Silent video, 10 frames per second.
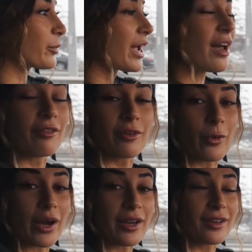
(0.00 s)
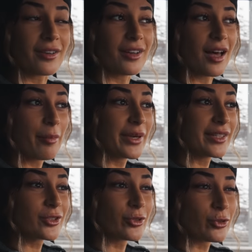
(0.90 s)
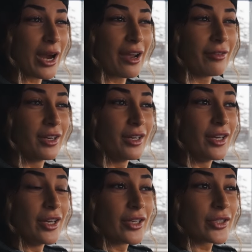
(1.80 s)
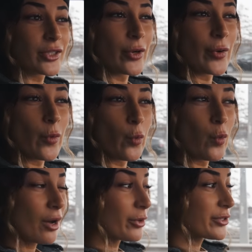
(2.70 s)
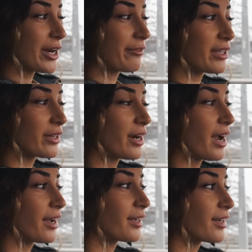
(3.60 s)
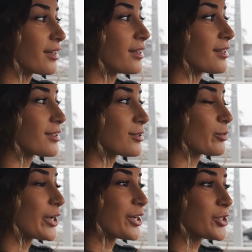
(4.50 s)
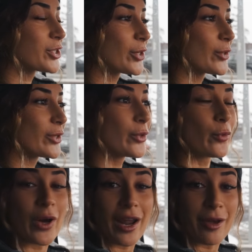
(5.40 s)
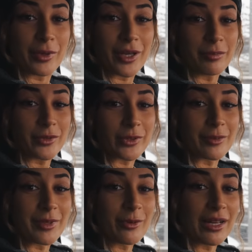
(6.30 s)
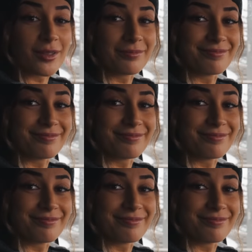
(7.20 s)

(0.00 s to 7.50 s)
We have quite a bit to drive, so while we're driving there, I guess we're gonna show you what I've been up to in the meanwhile.